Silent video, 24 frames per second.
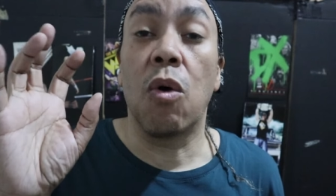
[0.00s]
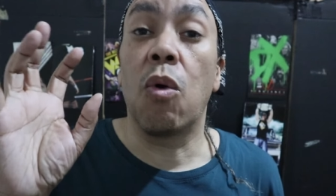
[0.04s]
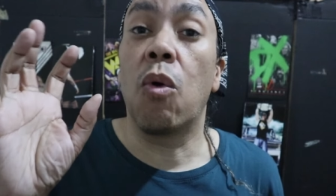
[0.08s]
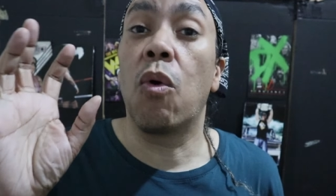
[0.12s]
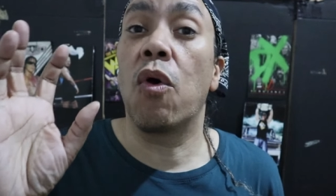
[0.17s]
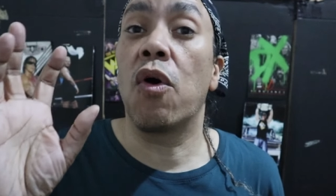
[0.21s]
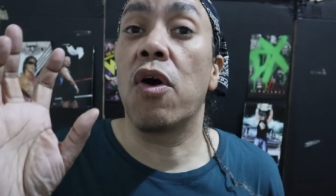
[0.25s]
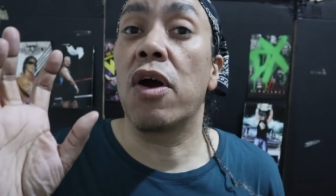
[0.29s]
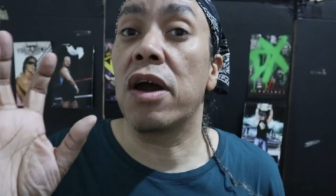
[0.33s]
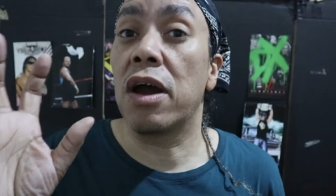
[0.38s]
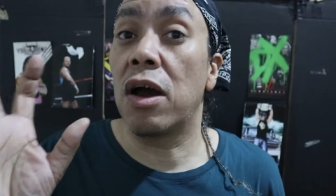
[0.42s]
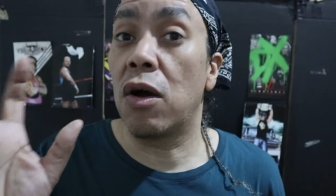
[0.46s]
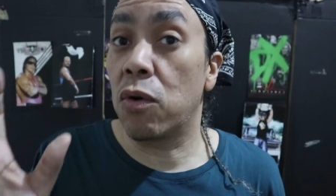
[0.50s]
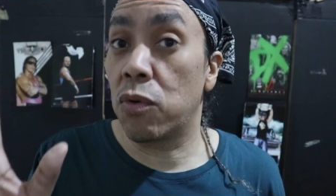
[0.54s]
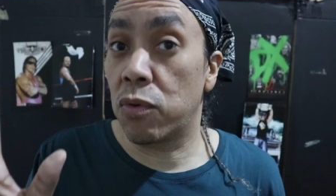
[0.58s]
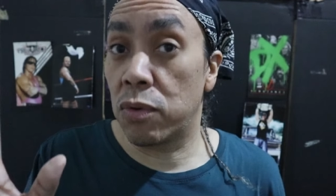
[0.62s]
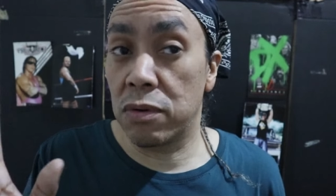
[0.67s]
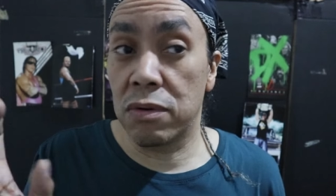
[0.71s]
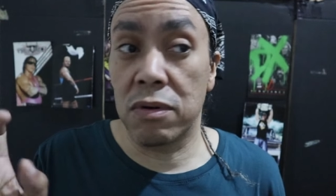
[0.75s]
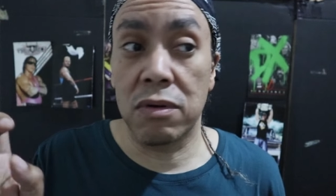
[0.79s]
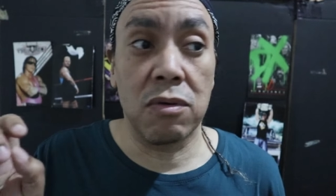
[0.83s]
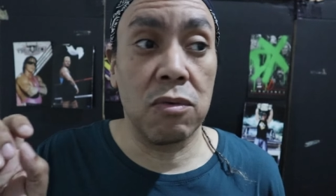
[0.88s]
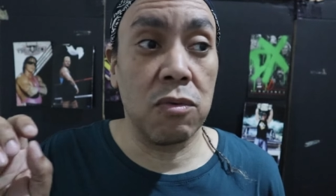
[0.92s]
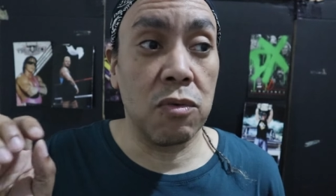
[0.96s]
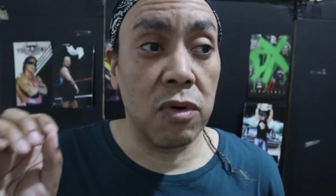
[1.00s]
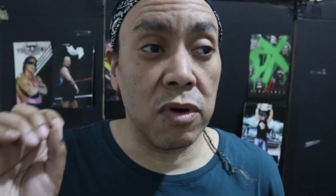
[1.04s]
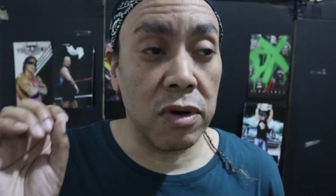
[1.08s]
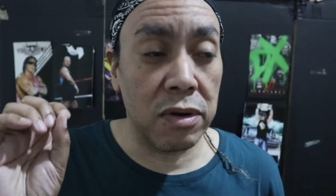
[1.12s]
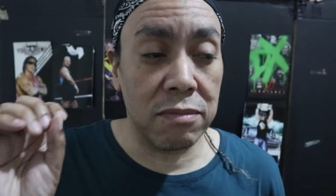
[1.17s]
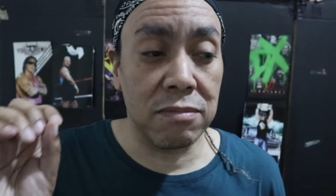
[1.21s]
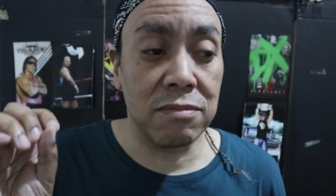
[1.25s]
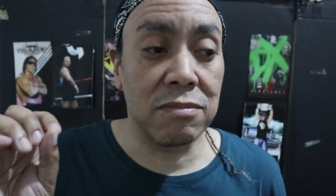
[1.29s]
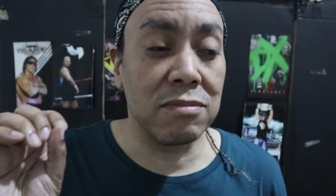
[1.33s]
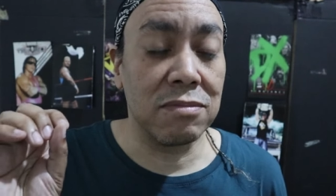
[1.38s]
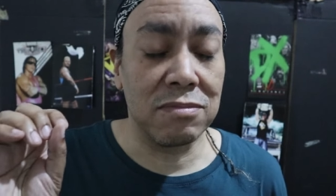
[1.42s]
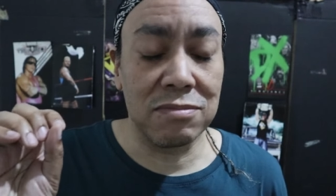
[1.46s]
or or
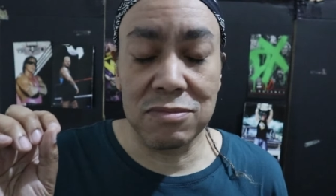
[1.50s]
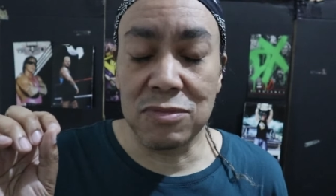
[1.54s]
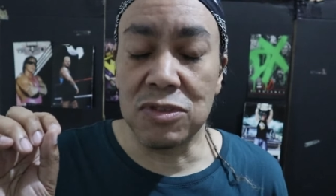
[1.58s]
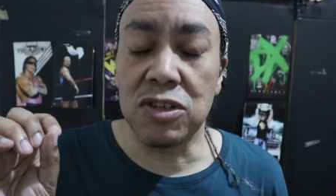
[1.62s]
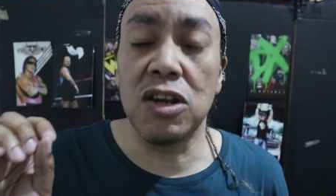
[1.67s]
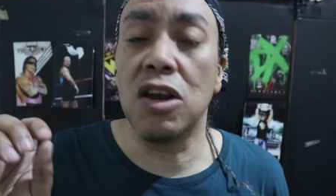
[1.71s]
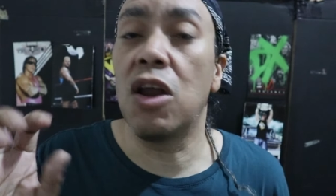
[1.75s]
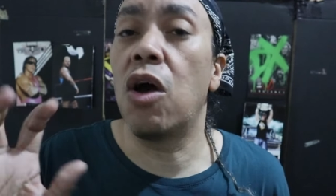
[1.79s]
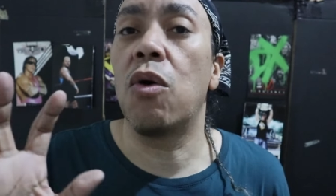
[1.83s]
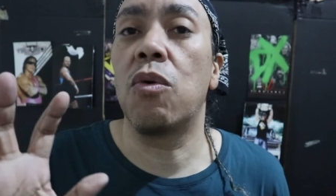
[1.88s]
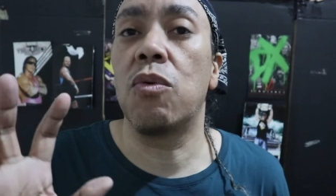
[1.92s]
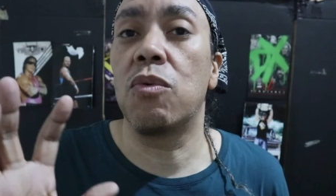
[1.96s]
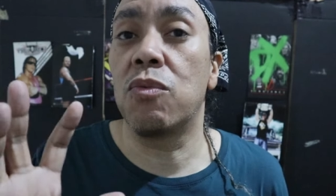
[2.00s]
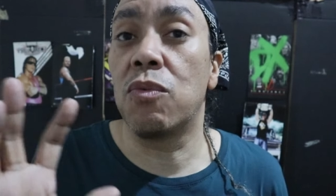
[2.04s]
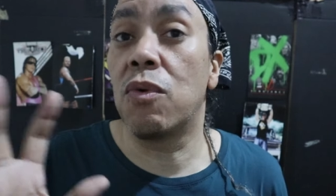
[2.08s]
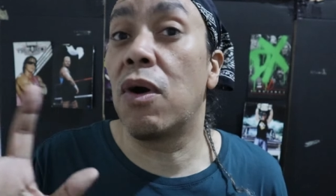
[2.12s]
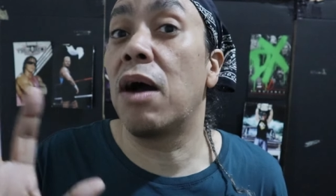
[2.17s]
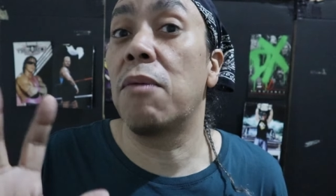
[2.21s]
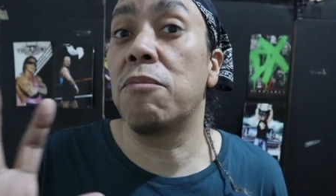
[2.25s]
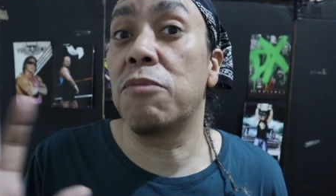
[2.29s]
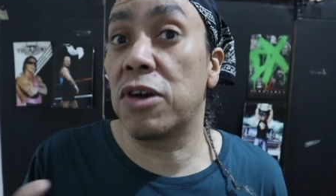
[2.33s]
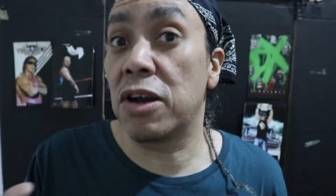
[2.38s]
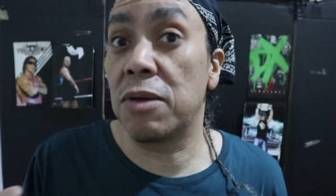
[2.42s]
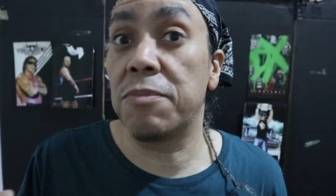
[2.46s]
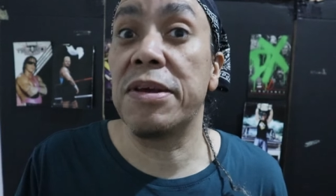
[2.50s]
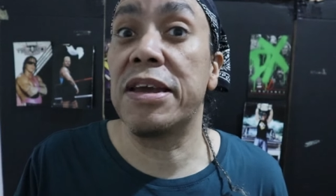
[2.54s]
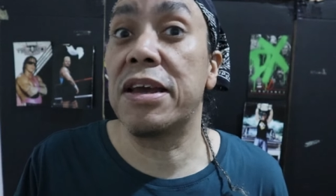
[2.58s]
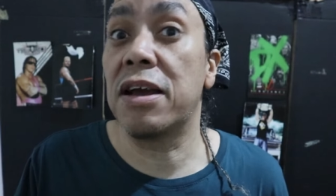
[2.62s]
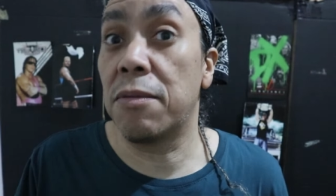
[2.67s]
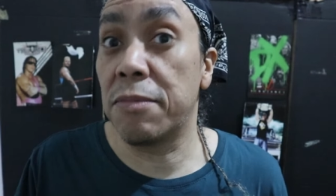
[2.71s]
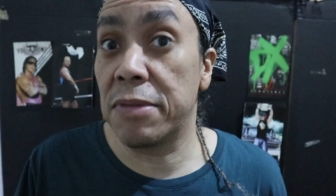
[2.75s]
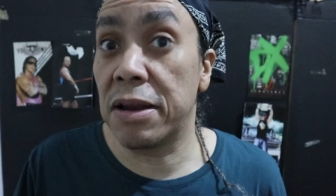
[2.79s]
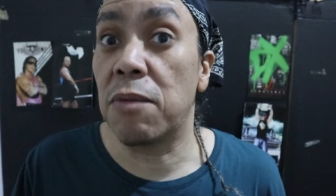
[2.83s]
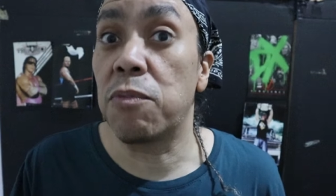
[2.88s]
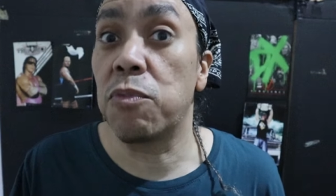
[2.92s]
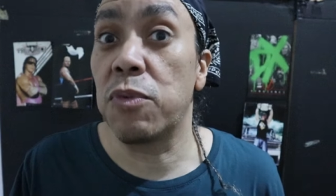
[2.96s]
you know what I'm going to be
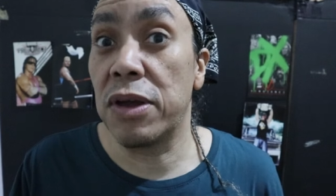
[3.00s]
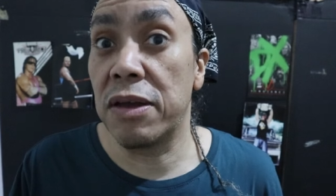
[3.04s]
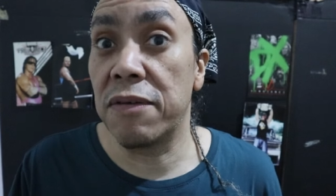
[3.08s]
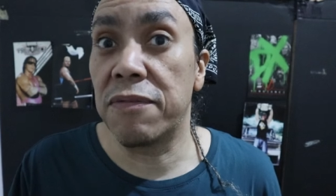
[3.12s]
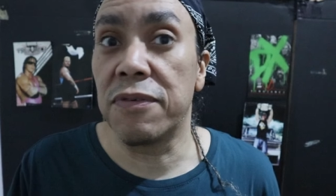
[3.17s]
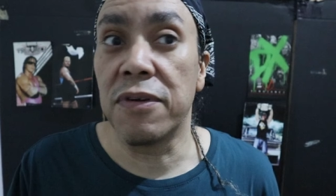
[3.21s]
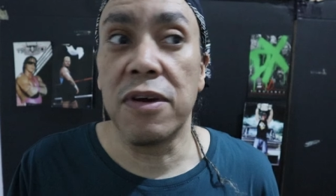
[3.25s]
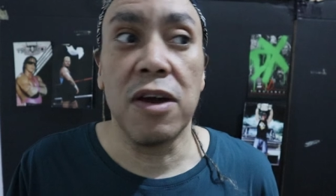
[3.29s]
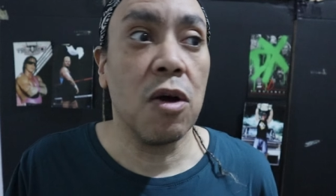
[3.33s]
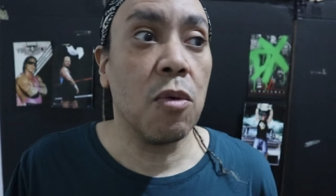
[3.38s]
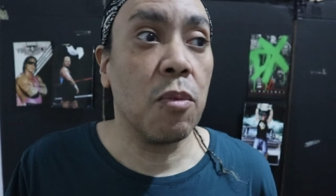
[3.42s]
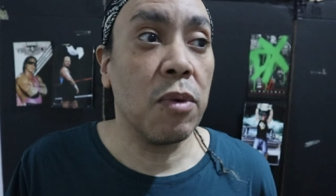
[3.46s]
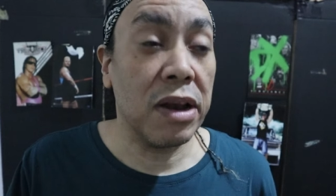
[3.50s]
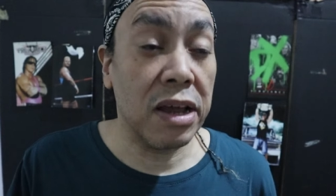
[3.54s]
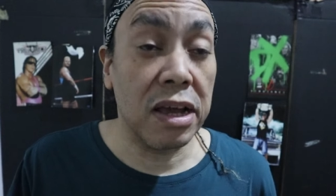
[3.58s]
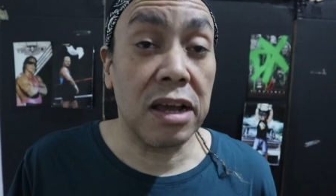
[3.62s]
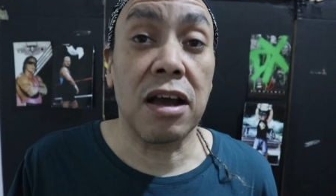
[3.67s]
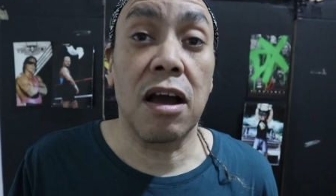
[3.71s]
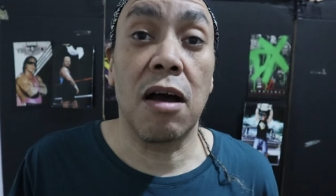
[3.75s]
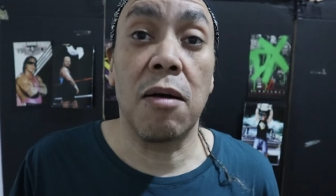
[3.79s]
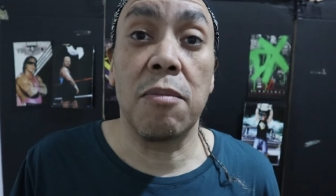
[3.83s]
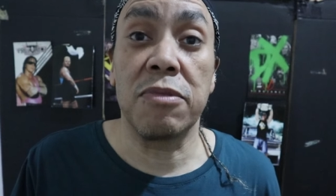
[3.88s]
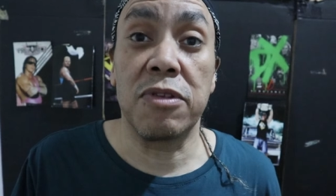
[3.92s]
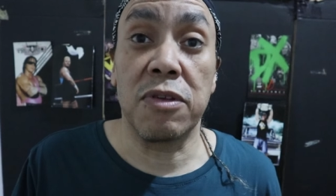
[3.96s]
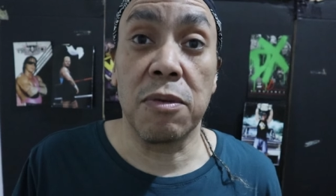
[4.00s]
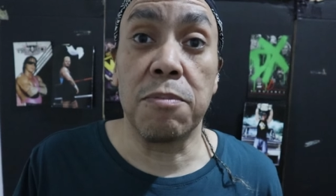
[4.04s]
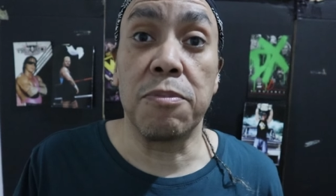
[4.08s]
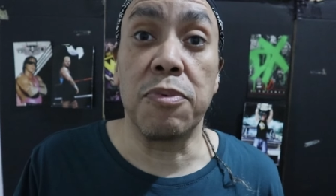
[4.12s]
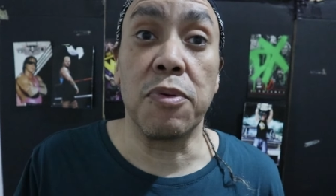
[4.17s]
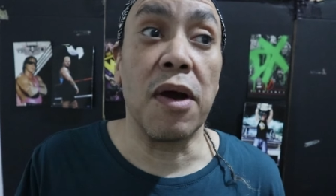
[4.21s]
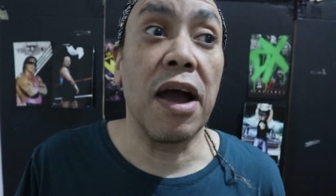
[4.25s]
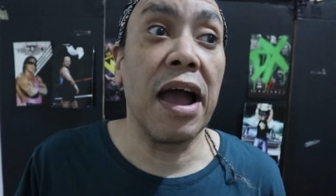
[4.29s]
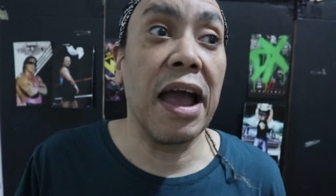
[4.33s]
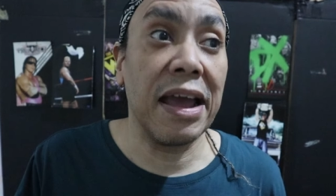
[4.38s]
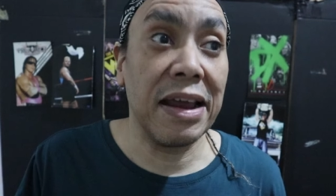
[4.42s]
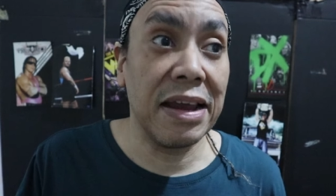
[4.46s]
coming up with when it comes to
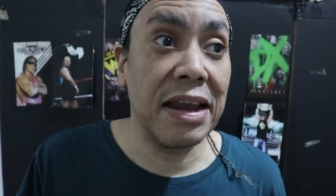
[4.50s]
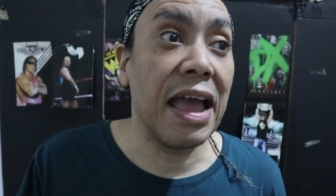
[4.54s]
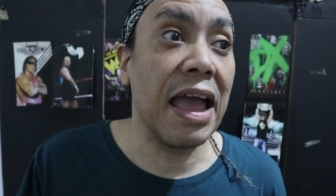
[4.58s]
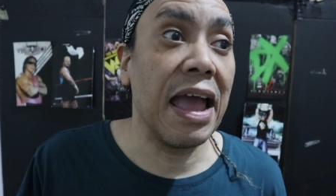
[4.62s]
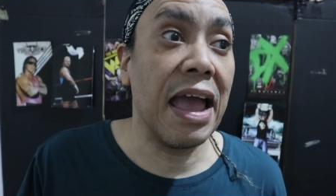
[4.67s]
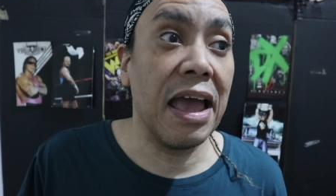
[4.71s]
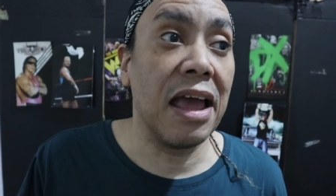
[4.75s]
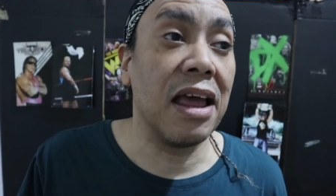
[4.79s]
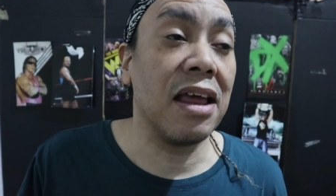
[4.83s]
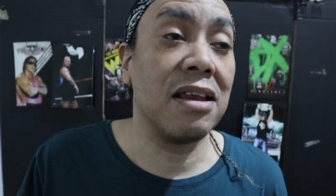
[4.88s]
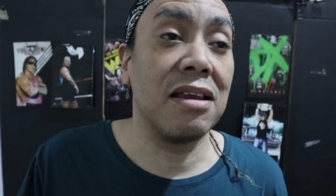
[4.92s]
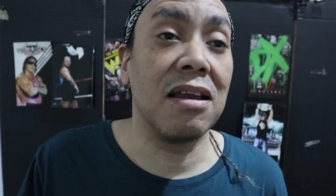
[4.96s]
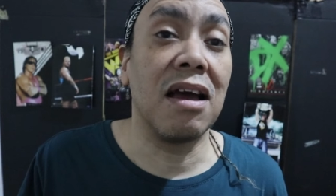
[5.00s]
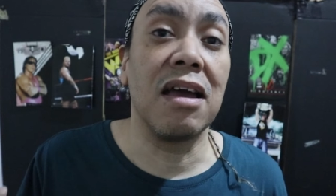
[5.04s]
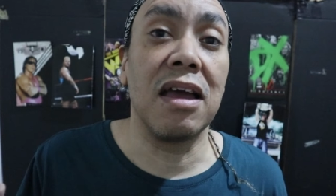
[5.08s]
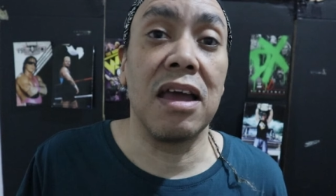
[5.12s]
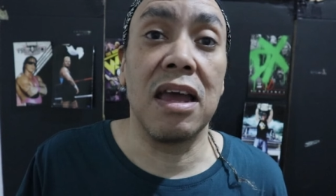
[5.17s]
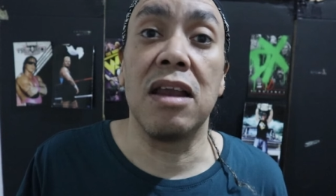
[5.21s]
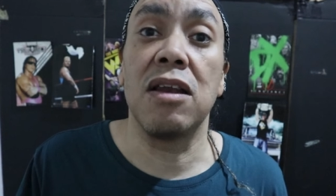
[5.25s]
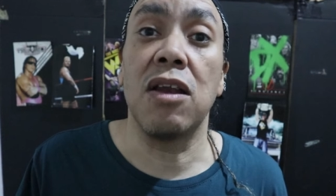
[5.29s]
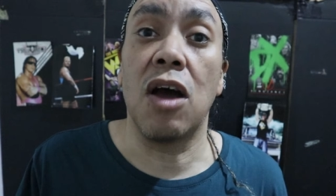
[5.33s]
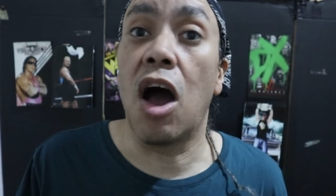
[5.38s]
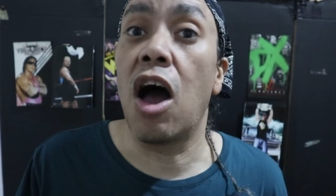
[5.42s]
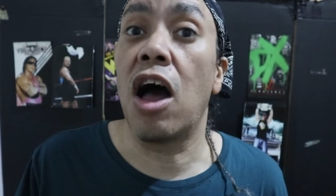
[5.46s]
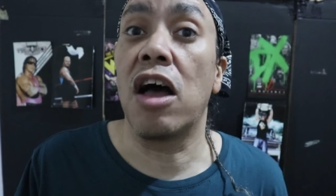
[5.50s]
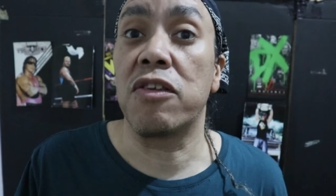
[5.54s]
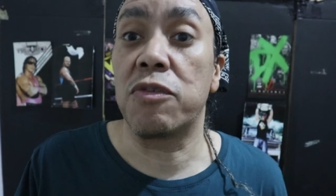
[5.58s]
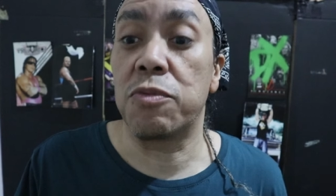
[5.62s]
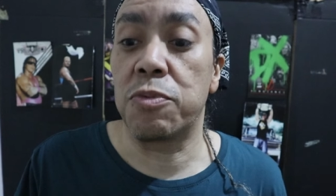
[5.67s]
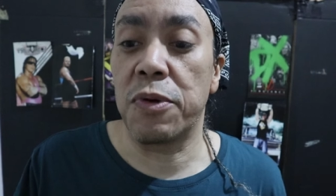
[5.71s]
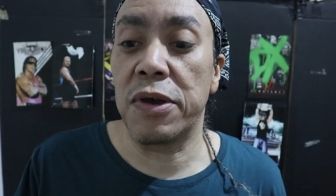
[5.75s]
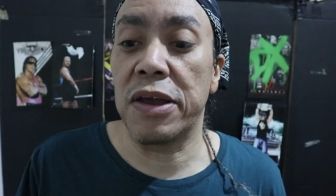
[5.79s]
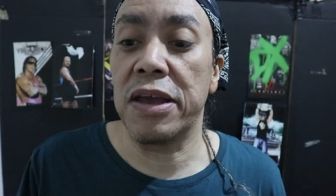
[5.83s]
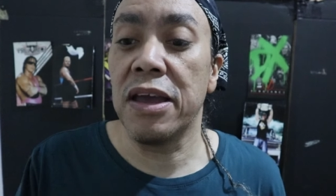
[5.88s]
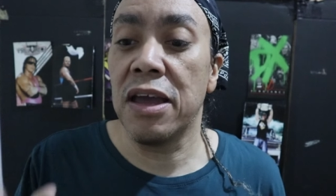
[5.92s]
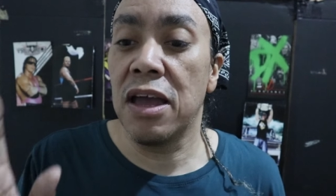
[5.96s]
Bryan and, and
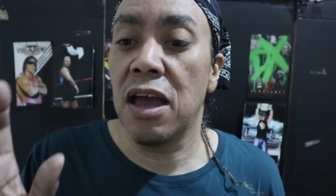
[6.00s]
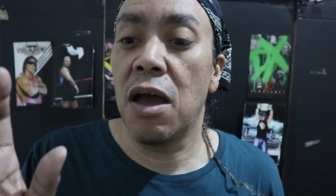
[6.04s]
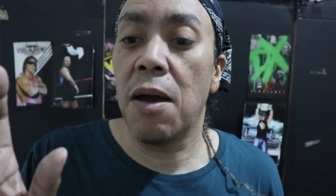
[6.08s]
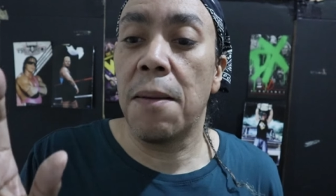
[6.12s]
Ospreay.